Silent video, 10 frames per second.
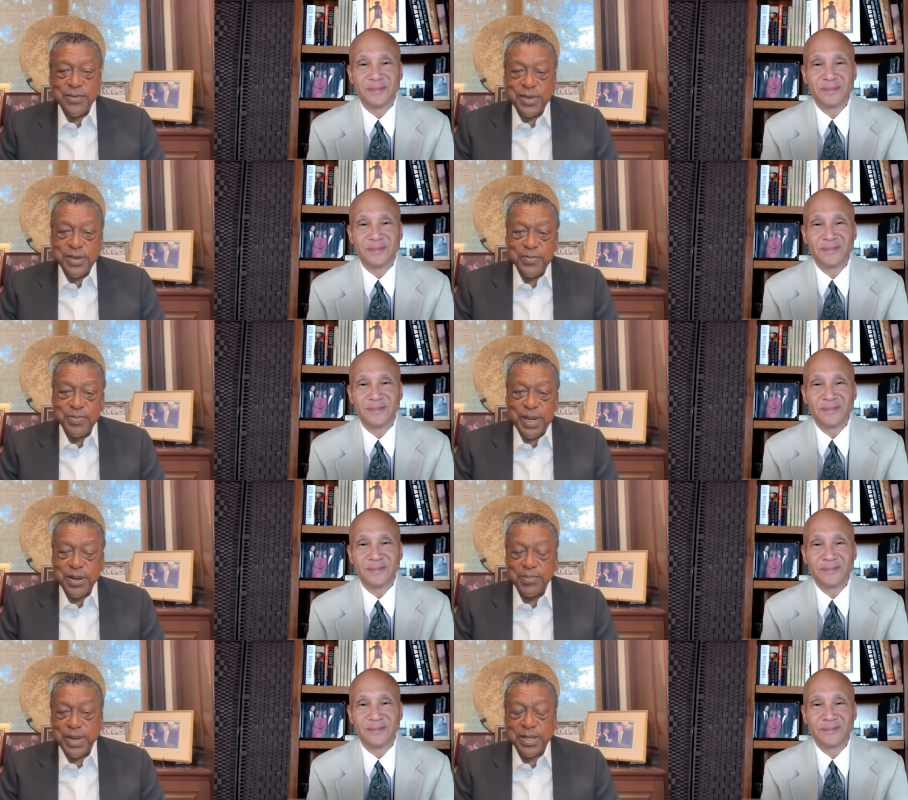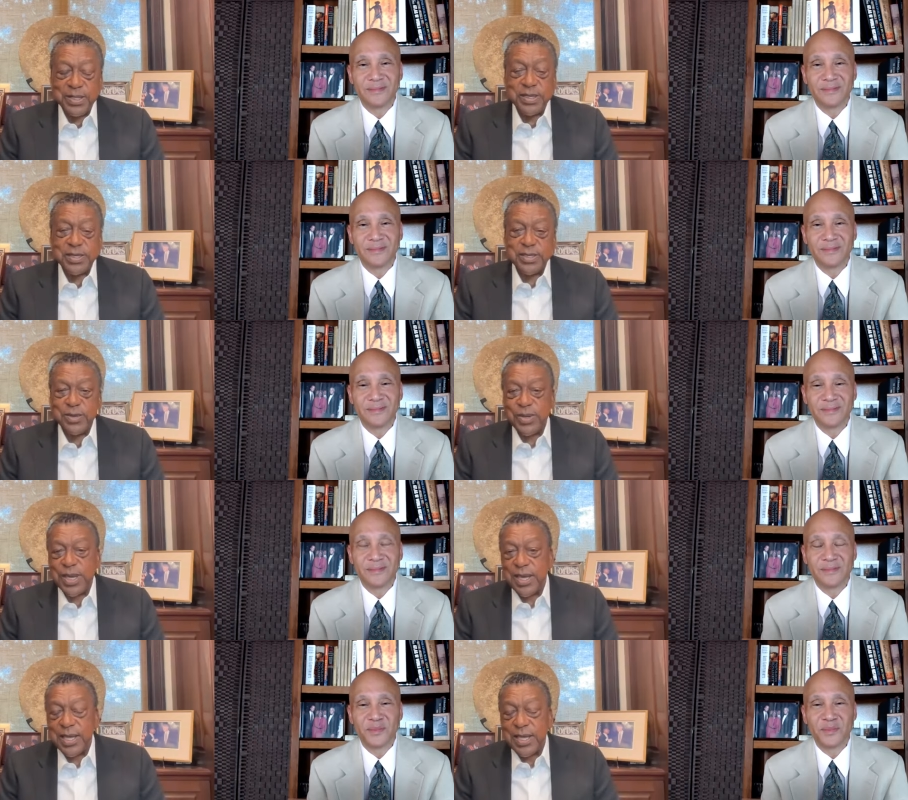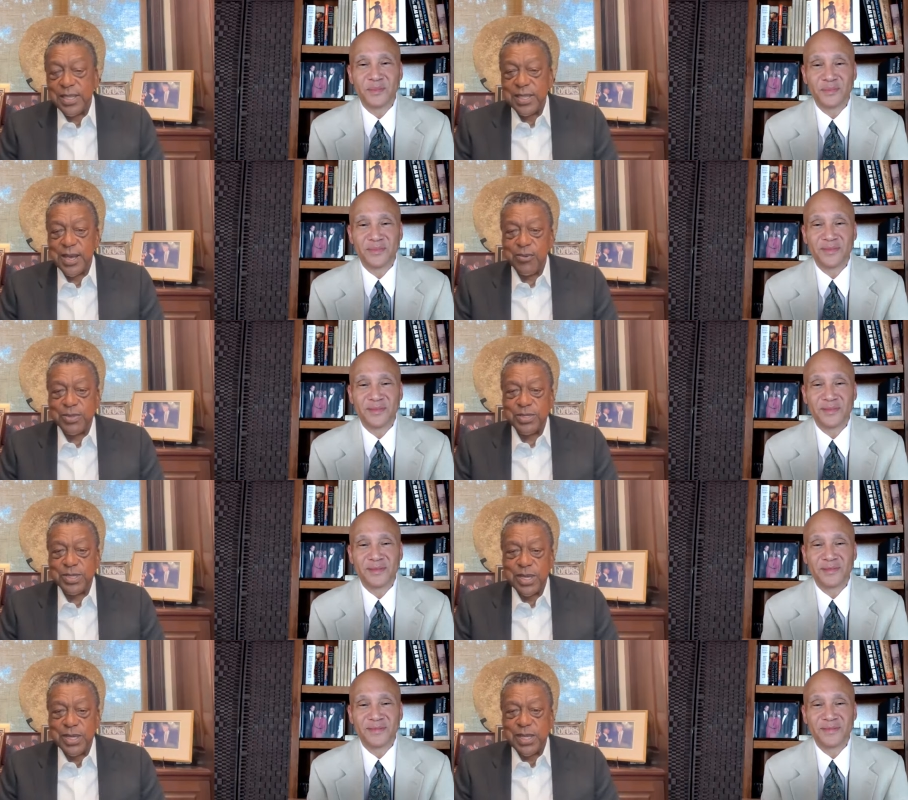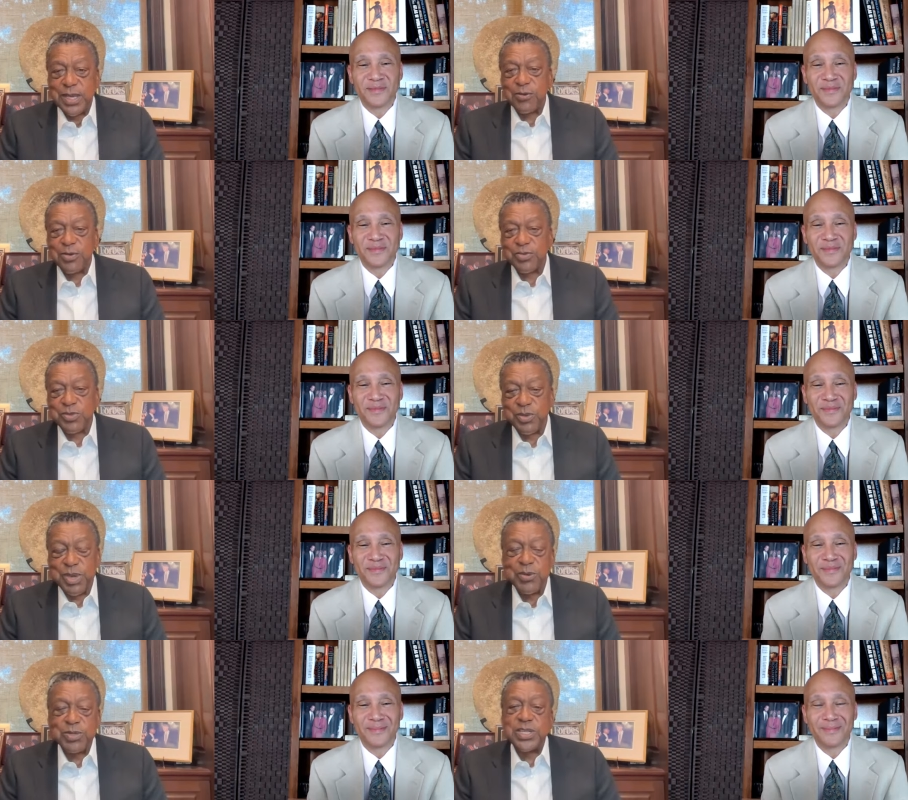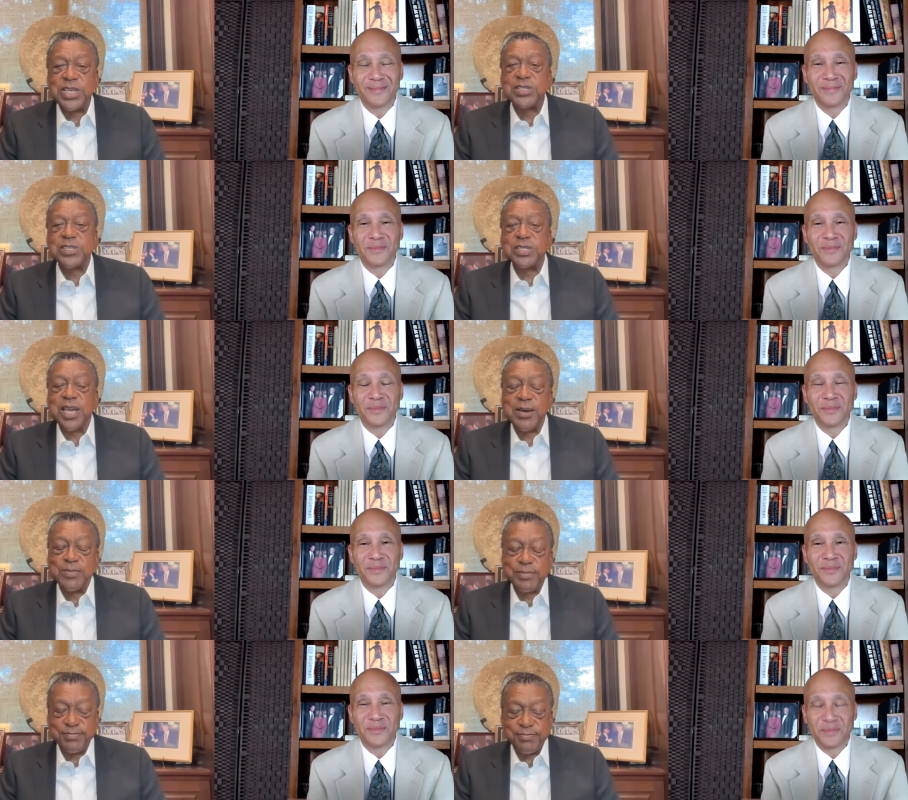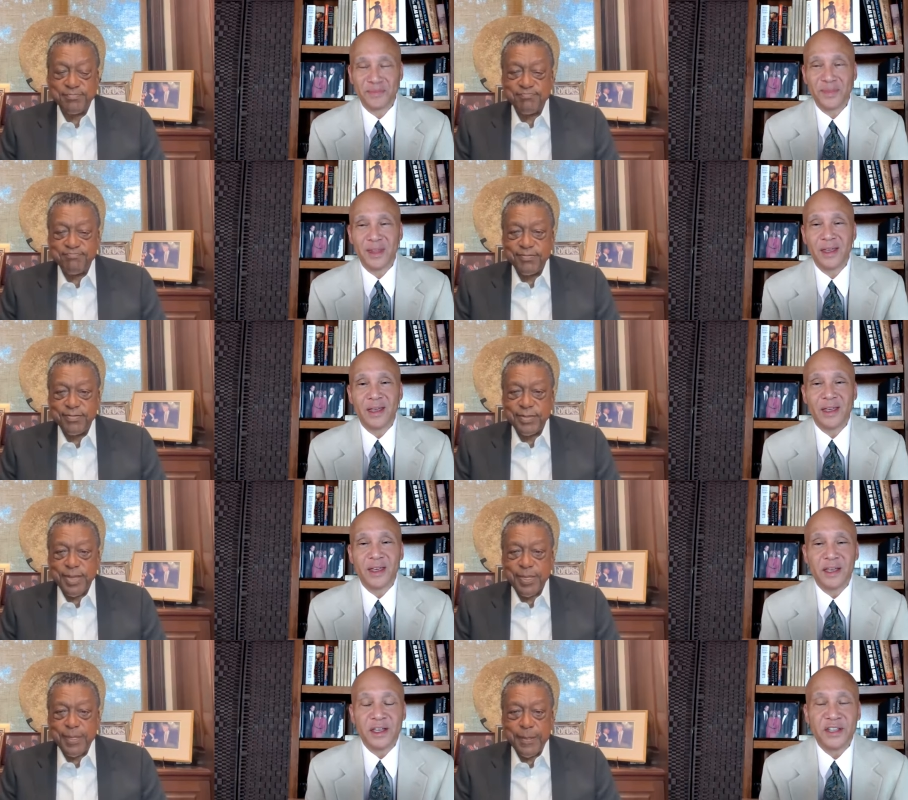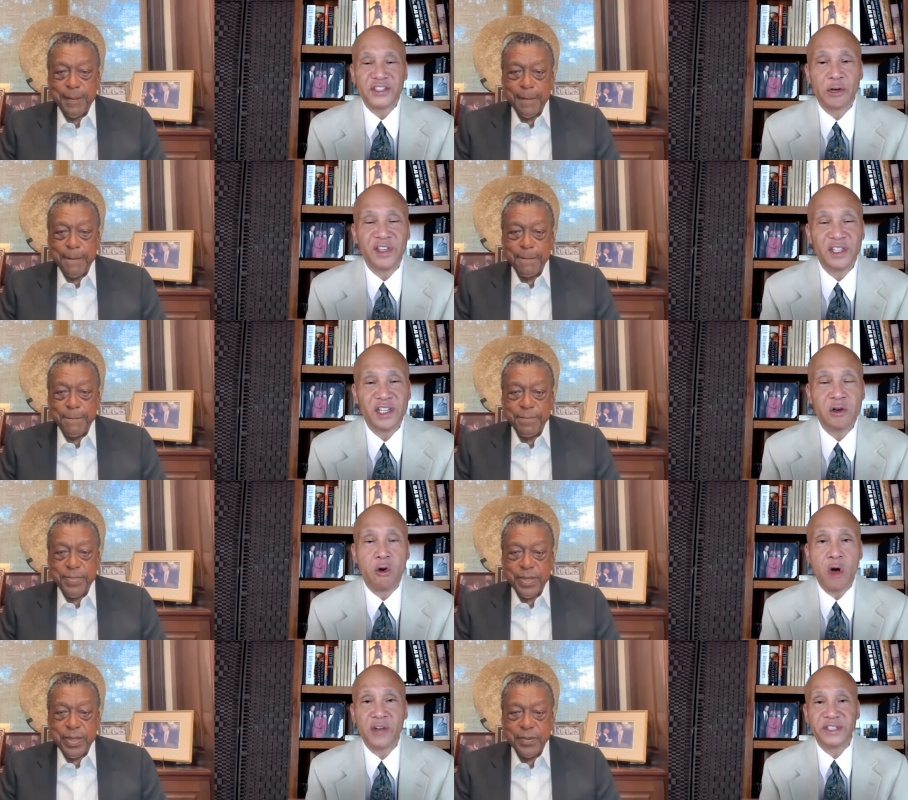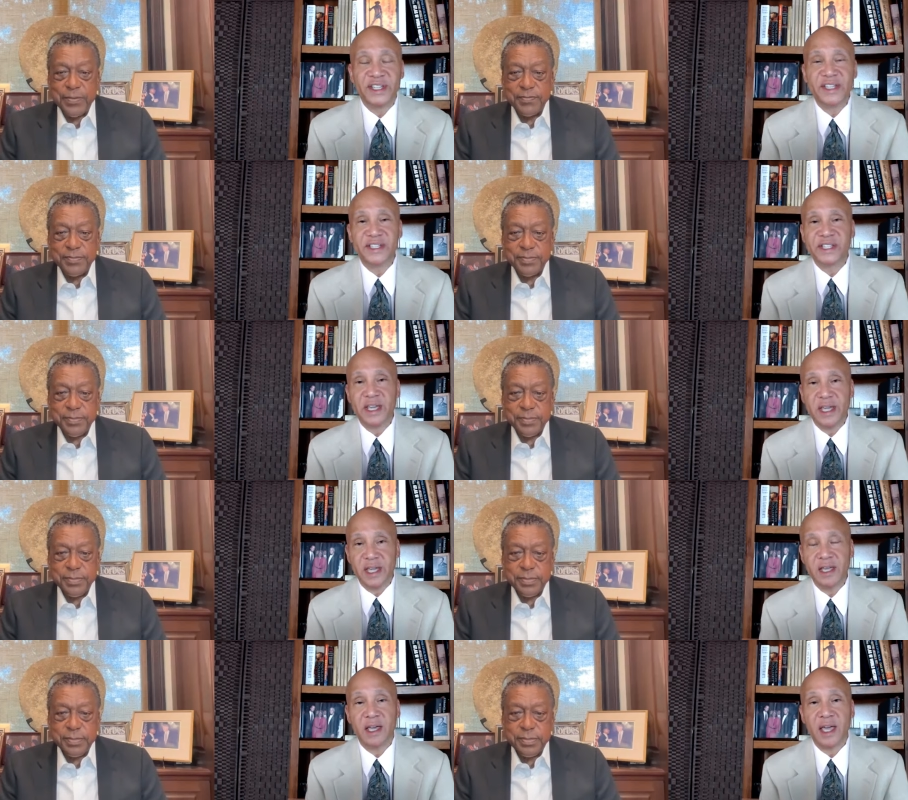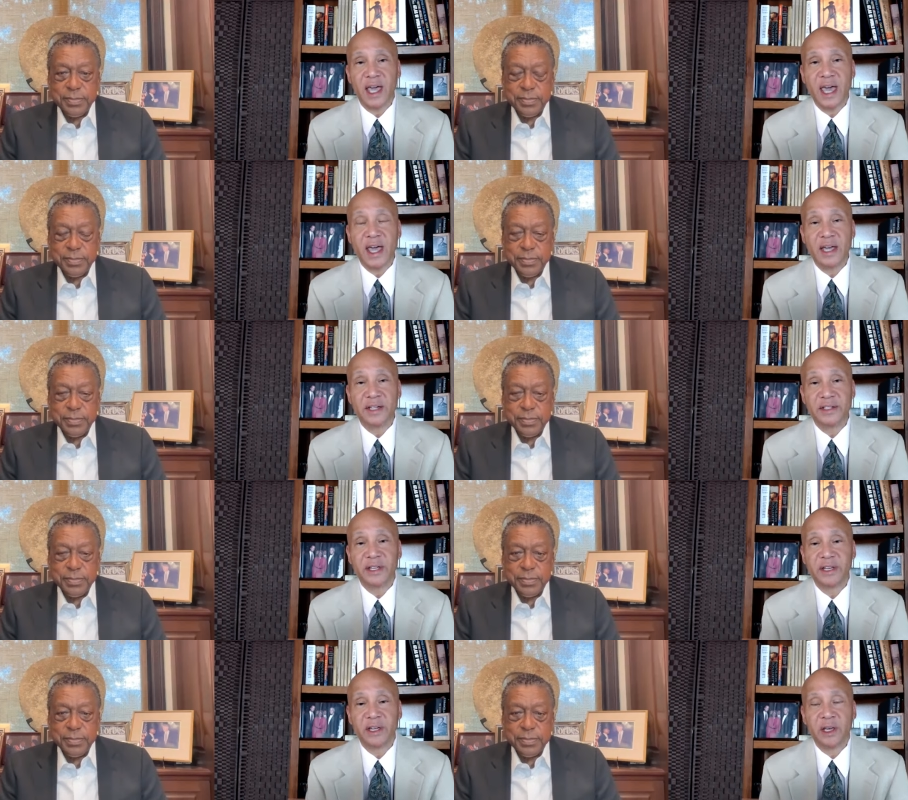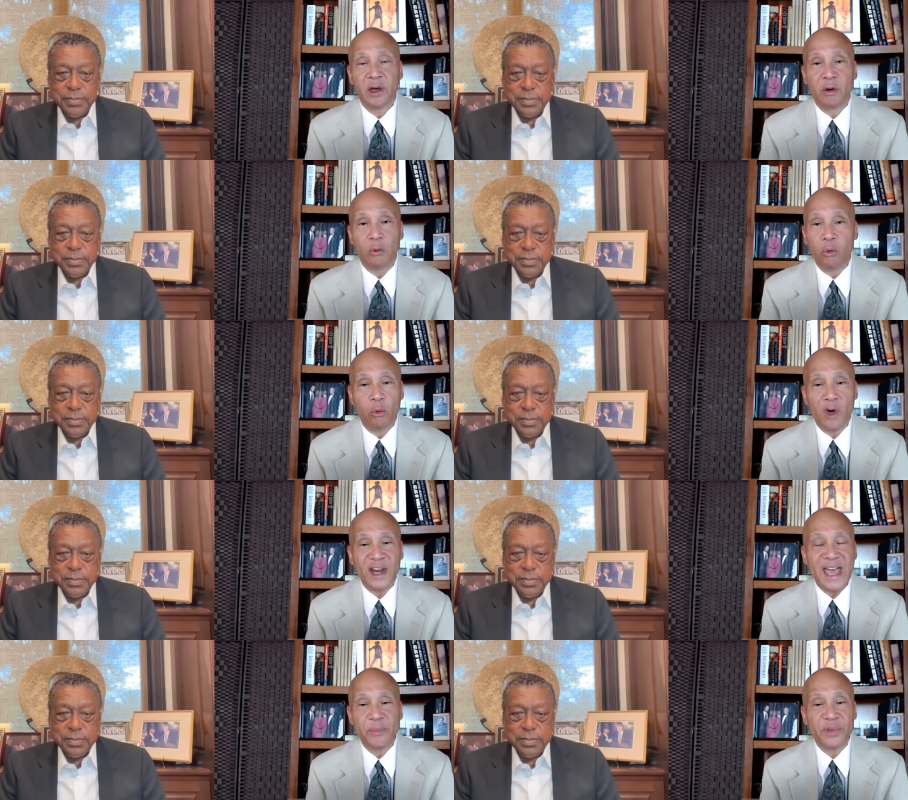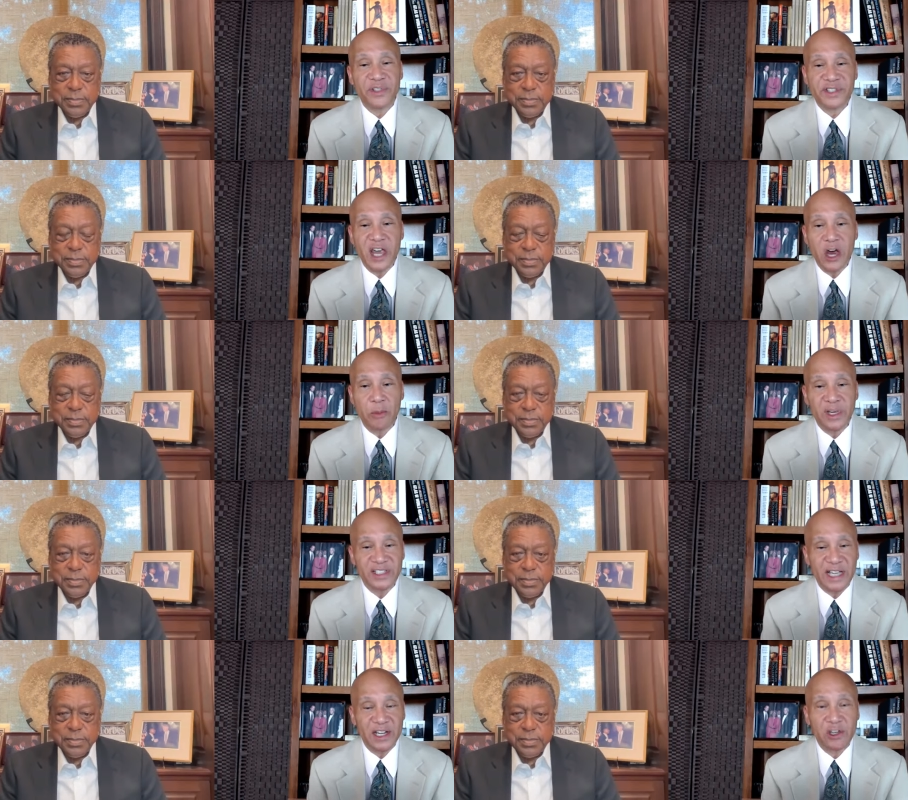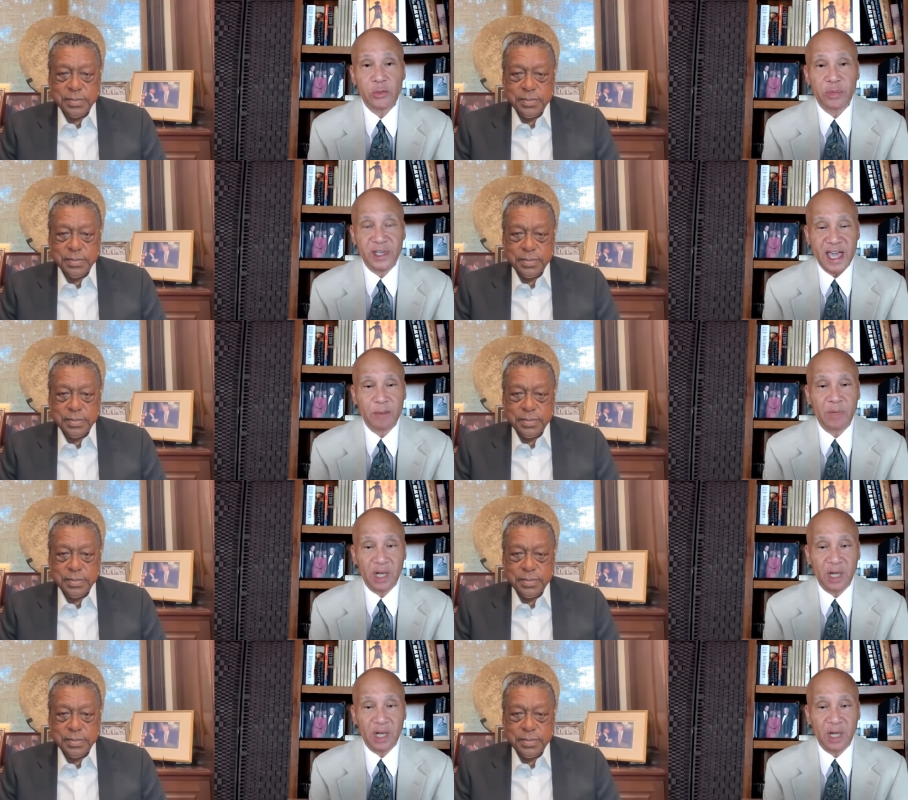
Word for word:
Speaker 1: of power politics. So yeah, that was that to me was an easy step.
Speaker 2: So then you go on to DC and what happens there? Because I know you became a